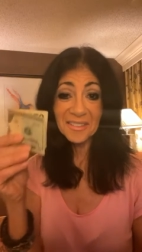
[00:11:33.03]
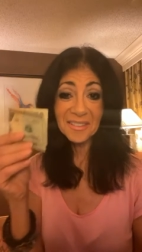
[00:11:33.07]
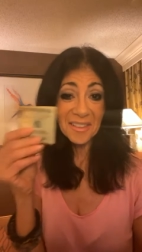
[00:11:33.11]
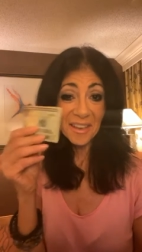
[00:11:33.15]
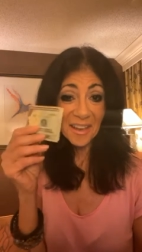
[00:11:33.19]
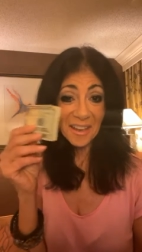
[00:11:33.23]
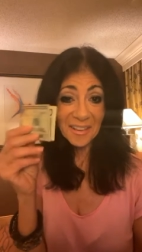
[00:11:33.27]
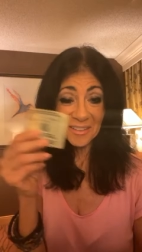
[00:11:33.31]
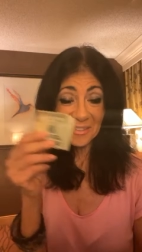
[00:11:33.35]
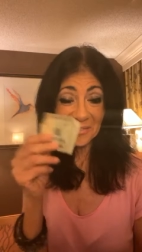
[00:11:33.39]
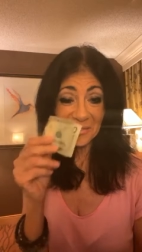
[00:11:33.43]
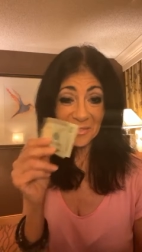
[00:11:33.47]

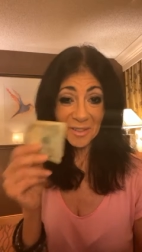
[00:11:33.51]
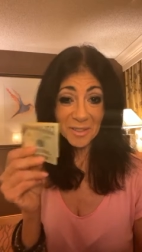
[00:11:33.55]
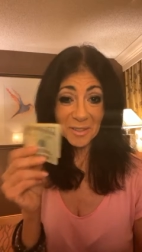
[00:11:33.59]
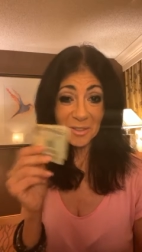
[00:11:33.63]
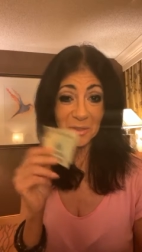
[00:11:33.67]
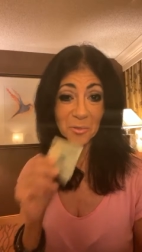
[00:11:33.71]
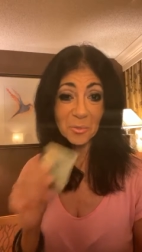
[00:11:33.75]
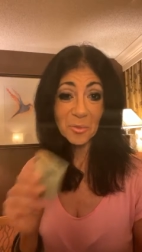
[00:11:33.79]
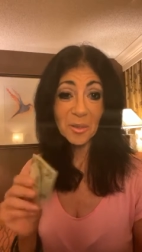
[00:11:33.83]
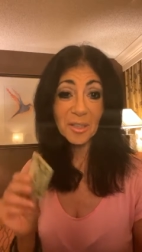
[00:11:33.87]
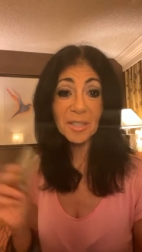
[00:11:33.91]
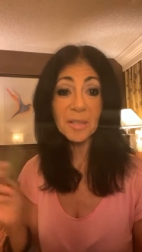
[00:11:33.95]
not even a
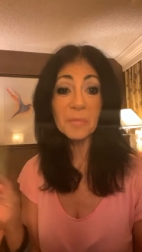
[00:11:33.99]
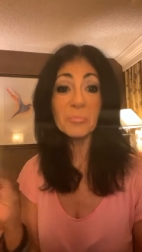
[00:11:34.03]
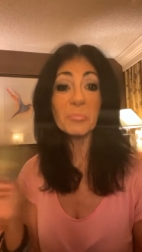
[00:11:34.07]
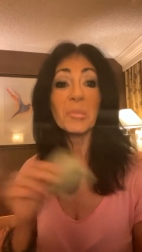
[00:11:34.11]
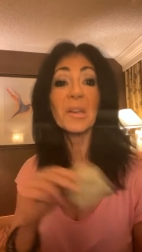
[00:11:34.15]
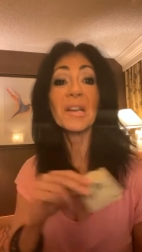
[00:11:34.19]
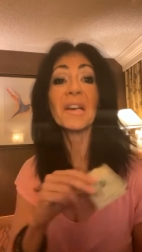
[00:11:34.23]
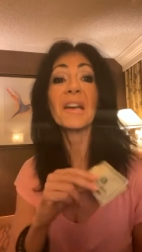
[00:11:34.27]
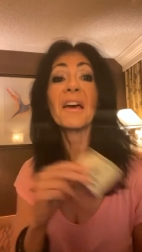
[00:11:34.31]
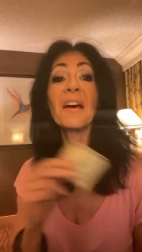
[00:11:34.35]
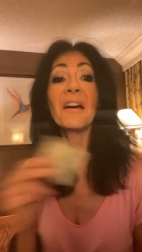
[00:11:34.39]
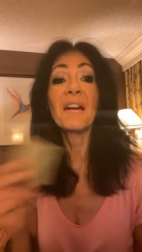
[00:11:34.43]
20,
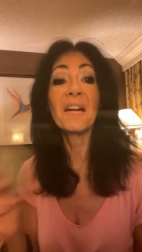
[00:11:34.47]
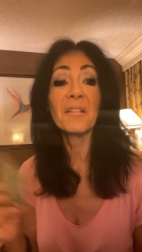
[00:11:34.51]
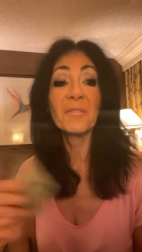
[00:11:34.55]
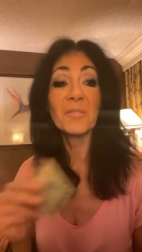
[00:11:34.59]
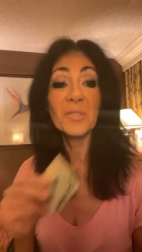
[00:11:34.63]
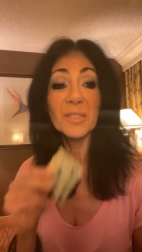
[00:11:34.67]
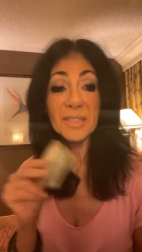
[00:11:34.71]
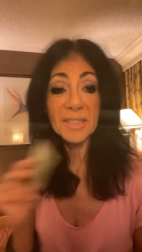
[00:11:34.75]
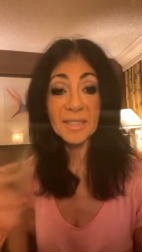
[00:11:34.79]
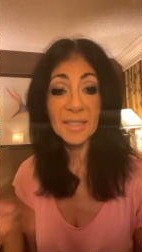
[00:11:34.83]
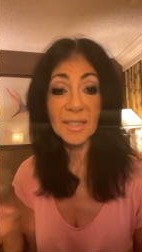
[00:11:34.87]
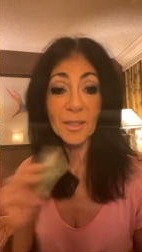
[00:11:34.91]
but
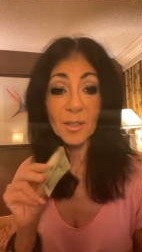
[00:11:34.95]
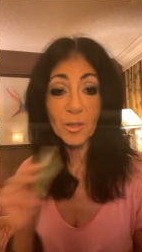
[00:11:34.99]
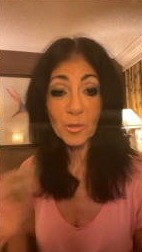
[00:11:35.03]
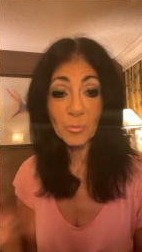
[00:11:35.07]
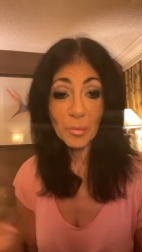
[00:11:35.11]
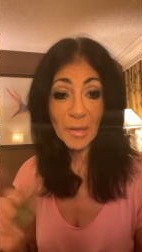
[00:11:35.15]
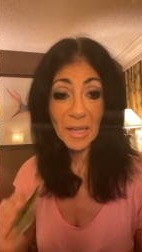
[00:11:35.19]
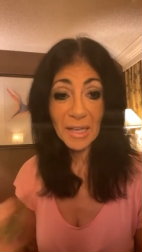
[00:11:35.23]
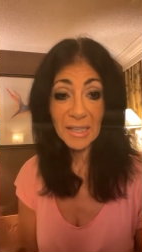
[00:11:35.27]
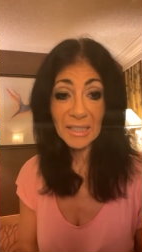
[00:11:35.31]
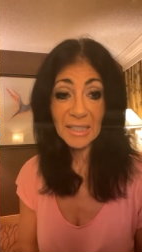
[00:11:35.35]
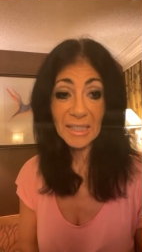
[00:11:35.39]
every single
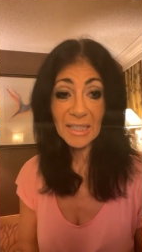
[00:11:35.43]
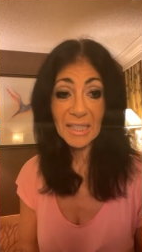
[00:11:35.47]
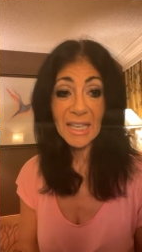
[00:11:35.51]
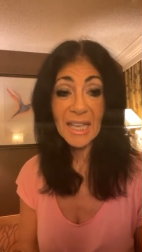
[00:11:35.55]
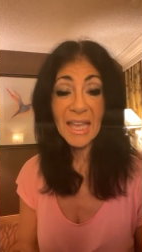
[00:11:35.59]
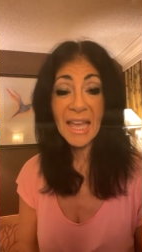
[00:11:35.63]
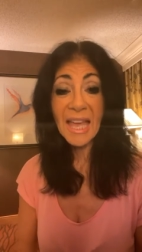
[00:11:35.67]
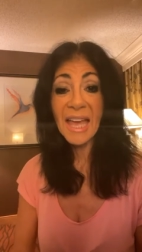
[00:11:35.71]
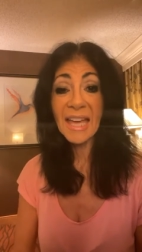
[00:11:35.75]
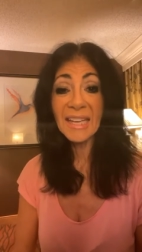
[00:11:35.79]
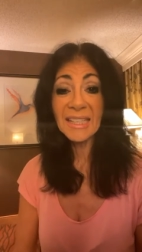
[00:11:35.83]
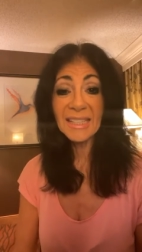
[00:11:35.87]
penny.
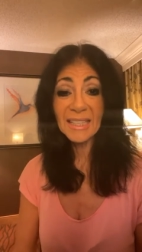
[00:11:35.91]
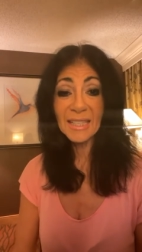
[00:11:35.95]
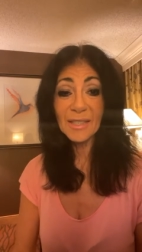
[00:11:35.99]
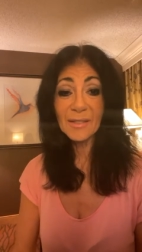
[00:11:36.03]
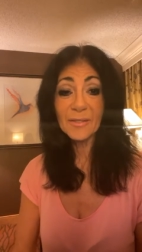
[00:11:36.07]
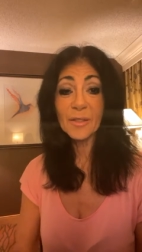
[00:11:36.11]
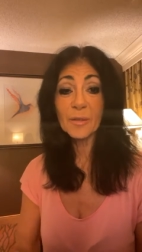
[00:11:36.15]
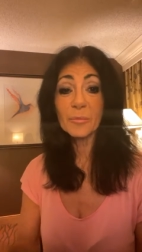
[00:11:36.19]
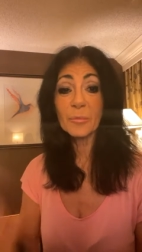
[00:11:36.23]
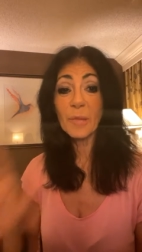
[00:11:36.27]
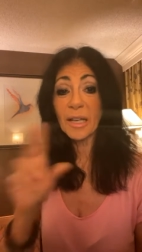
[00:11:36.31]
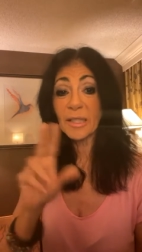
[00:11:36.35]
And
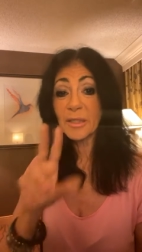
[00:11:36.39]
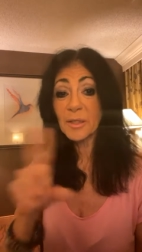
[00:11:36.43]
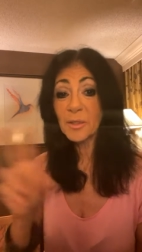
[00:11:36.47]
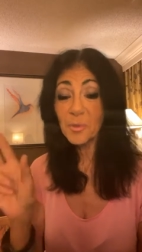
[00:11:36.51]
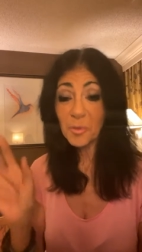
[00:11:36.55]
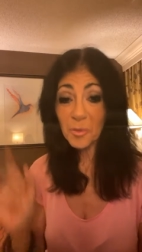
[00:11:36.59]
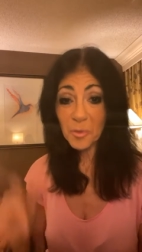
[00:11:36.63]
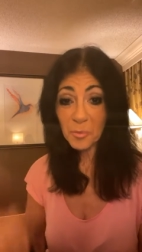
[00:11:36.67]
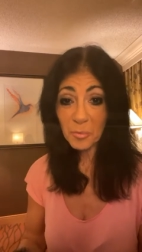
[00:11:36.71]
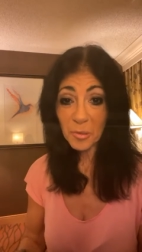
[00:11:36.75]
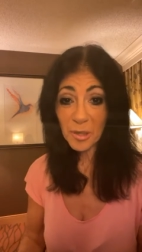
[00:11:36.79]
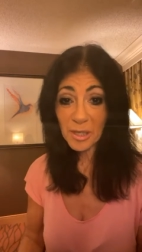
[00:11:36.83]
even my
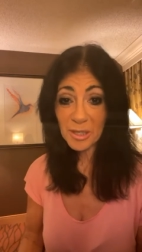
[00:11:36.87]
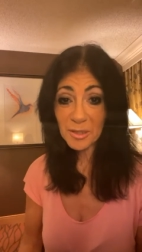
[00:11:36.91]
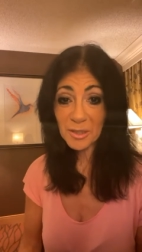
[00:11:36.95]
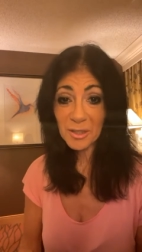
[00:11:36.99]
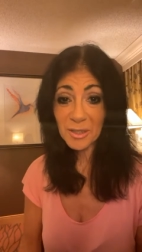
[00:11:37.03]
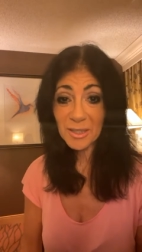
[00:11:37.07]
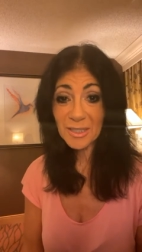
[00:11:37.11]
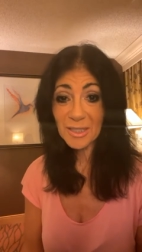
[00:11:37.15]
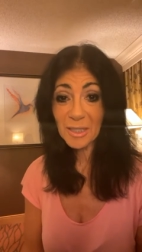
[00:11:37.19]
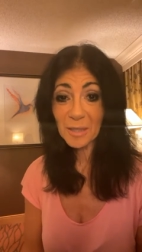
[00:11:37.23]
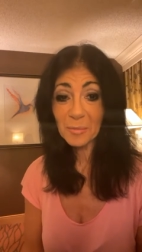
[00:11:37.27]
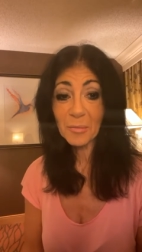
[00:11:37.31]

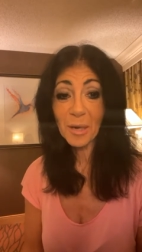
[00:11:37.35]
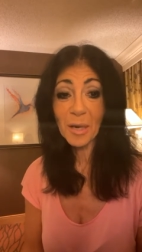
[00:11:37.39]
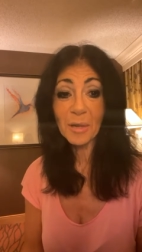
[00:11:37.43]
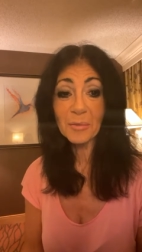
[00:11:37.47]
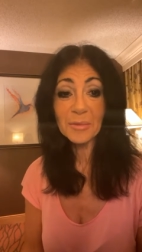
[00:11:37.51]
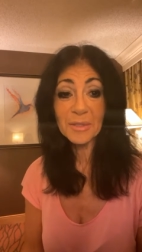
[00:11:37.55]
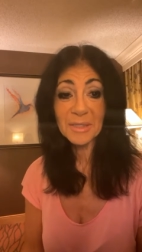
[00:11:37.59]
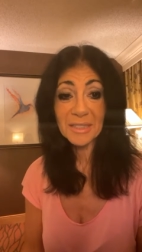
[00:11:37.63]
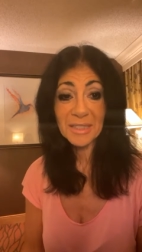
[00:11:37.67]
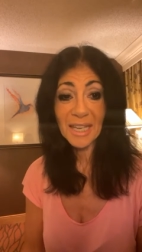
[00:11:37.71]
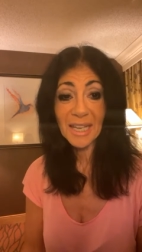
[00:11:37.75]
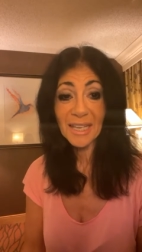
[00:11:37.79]
toothbrushes and my
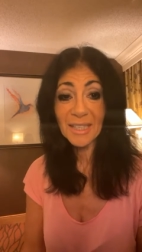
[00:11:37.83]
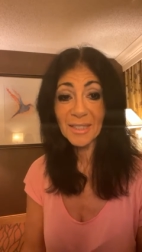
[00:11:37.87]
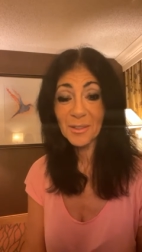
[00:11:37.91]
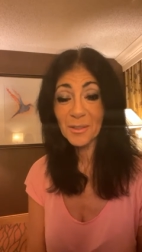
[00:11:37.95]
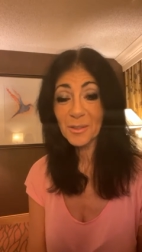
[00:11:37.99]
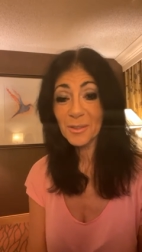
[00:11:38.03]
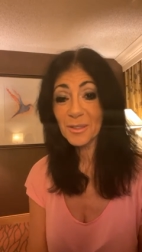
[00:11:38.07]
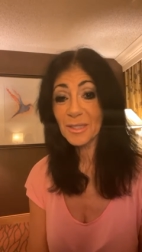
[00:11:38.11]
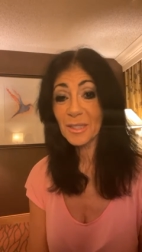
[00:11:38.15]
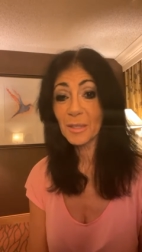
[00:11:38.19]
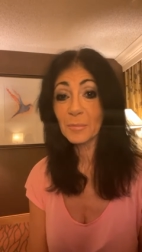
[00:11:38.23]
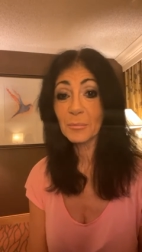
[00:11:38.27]

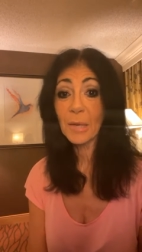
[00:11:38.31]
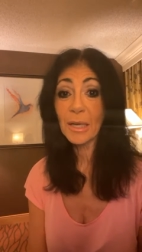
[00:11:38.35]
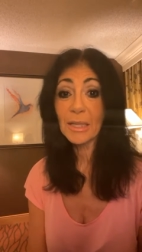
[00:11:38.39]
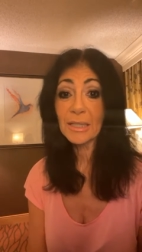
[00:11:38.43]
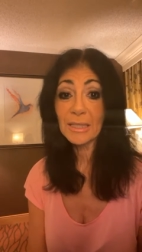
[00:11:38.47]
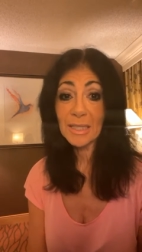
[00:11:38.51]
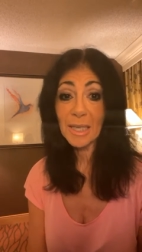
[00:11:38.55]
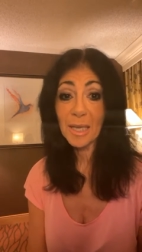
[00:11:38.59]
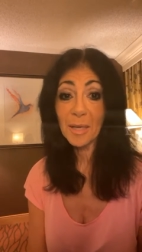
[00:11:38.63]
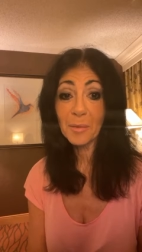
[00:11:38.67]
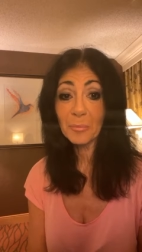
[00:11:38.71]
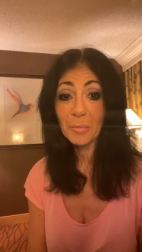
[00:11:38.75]
retainers and my
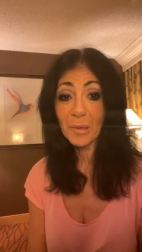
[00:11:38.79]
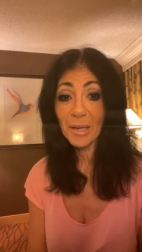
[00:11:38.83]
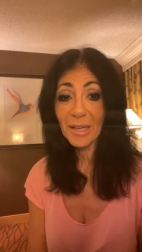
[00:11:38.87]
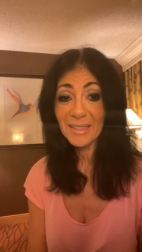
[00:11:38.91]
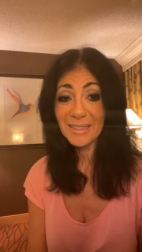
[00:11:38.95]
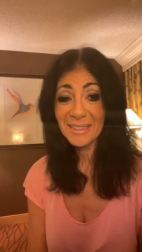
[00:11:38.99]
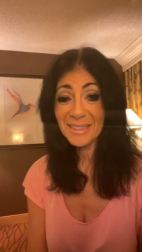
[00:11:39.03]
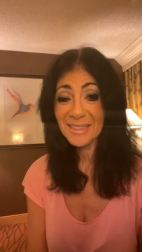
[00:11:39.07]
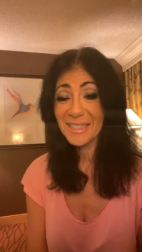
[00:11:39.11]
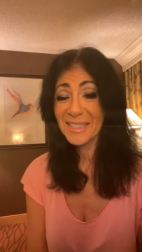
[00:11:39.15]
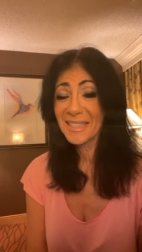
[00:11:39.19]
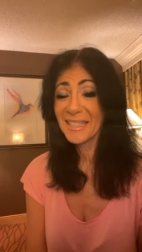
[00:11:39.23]

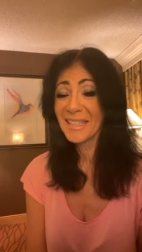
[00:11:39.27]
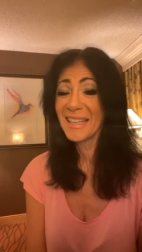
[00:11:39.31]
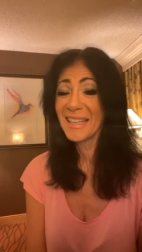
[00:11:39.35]
tampons.